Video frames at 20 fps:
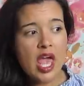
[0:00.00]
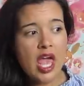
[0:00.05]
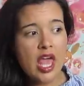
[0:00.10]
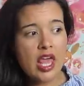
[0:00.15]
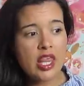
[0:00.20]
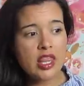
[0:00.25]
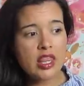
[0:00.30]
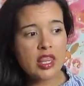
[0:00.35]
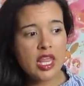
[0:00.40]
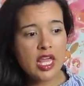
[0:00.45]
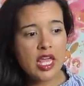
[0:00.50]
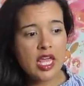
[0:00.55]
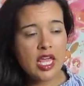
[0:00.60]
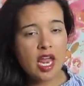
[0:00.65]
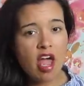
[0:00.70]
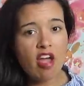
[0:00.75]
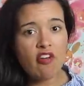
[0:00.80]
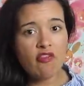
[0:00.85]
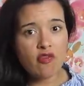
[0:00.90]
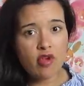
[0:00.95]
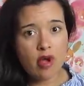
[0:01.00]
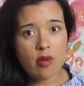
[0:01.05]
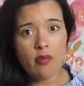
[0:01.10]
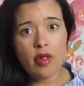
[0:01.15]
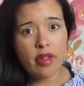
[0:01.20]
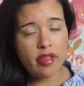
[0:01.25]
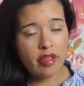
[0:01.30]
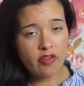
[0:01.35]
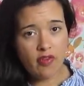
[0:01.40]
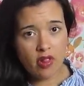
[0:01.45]
and then I
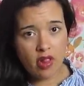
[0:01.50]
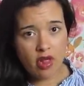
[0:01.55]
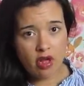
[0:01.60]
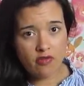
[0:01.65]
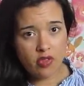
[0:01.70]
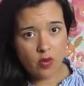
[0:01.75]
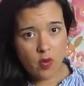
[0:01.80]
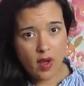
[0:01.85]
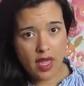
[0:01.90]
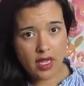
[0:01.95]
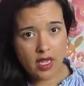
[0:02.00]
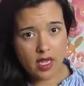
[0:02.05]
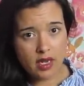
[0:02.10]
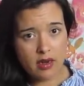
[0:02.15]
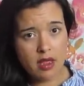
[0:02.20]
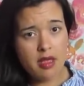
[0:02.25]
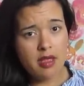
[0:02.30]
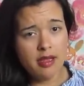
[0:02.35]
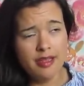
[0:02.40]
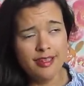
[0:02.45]
completely fell off the wagon.